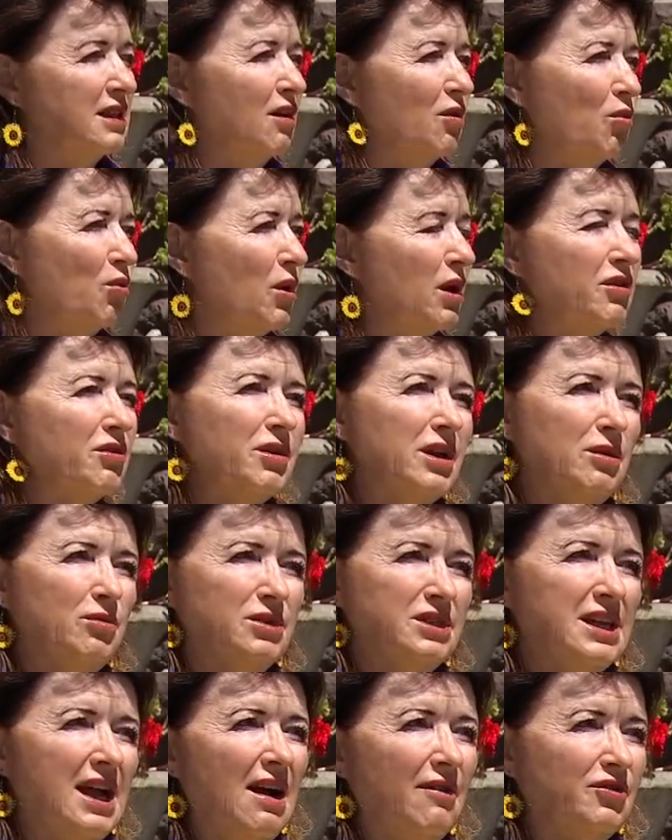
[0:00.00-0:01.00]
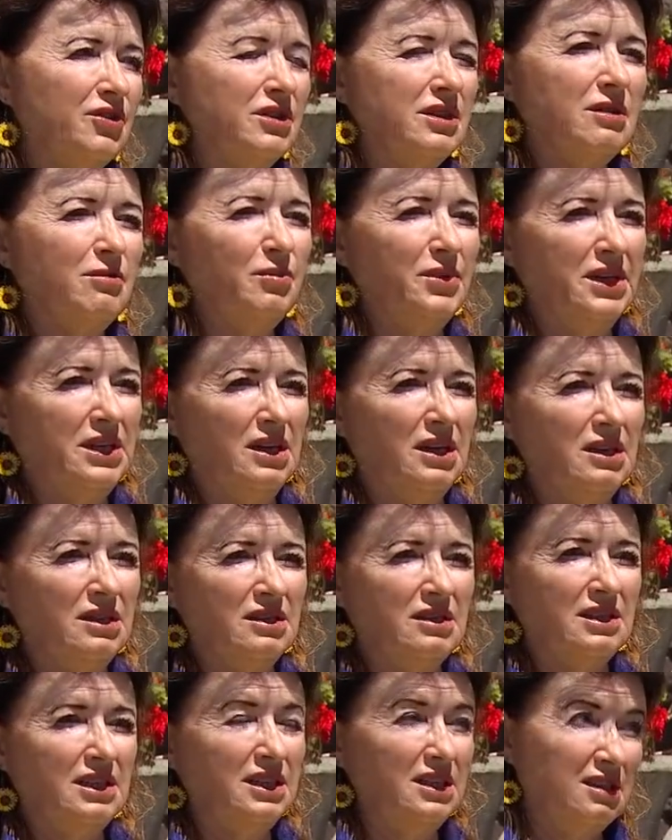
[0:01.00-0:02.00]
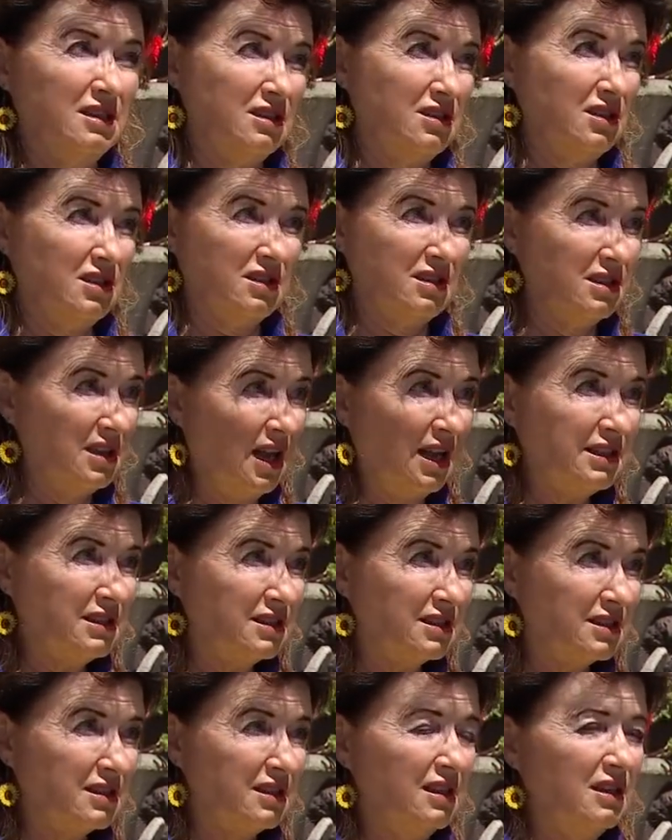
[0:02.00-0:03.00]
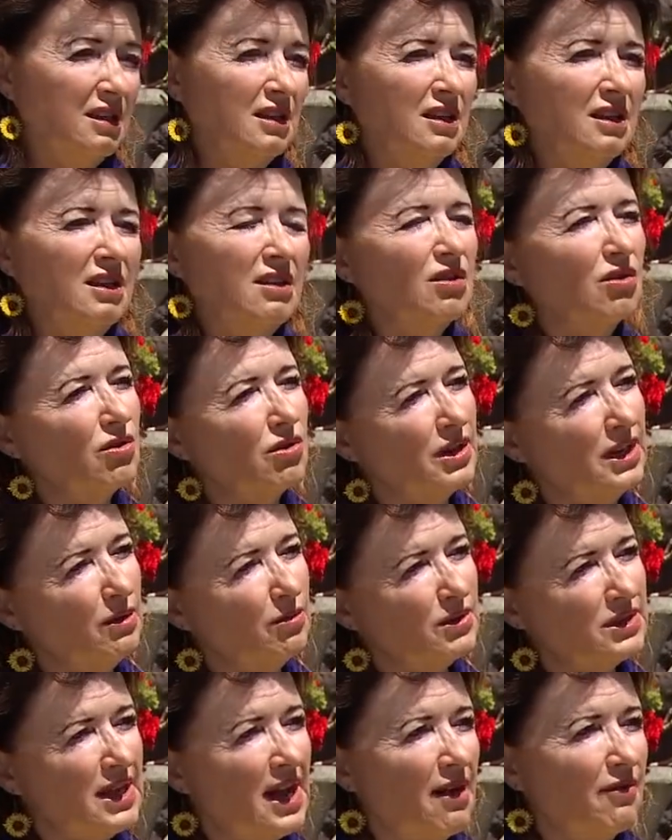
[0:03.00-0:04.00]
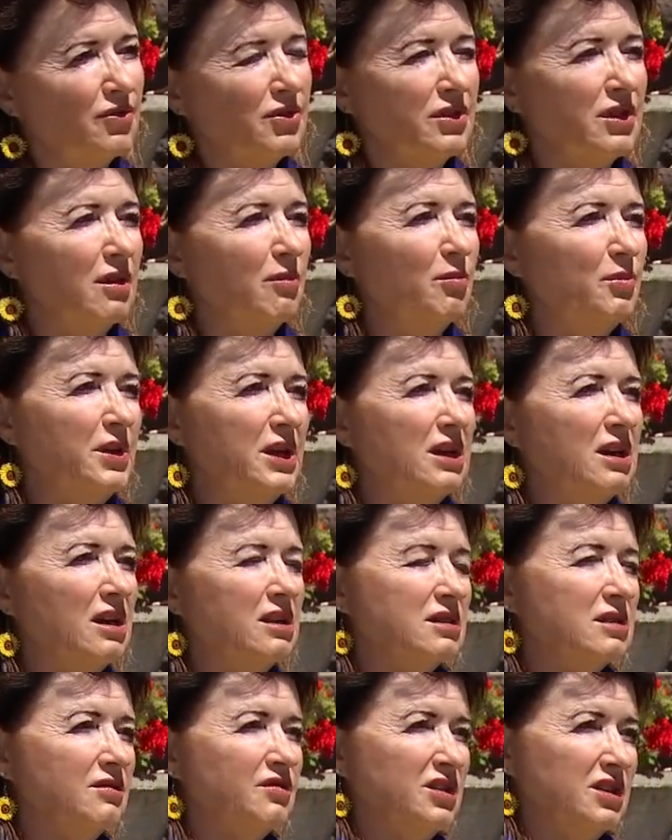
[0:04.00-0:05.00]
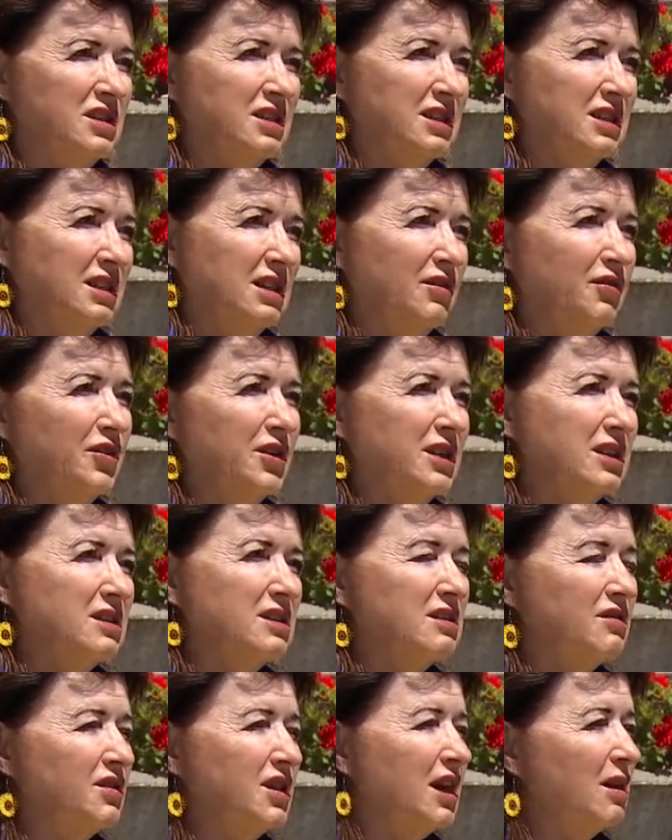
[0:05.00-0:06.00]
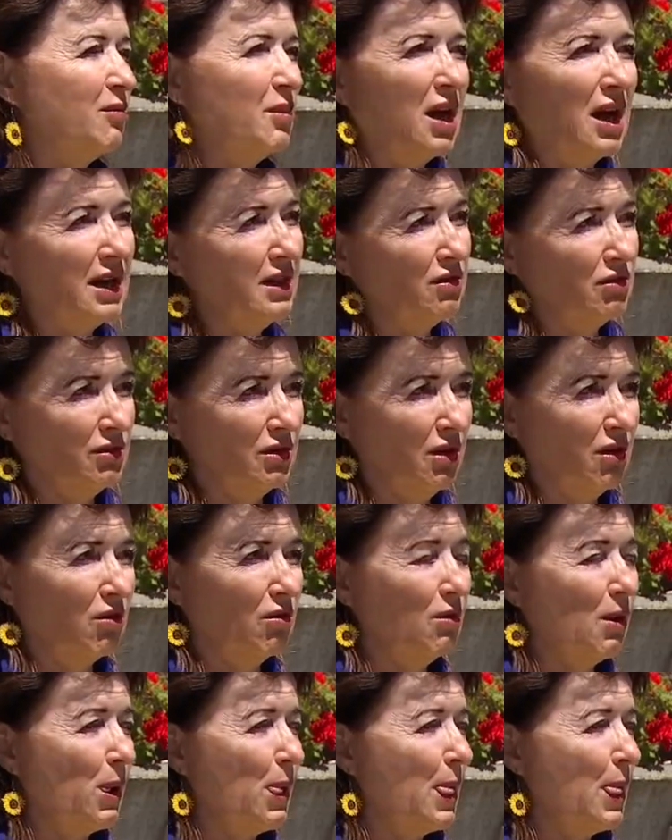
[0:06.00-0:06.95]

Now, whether he was after them because he's just nuts or he was after them because of the significance of them, I don't know.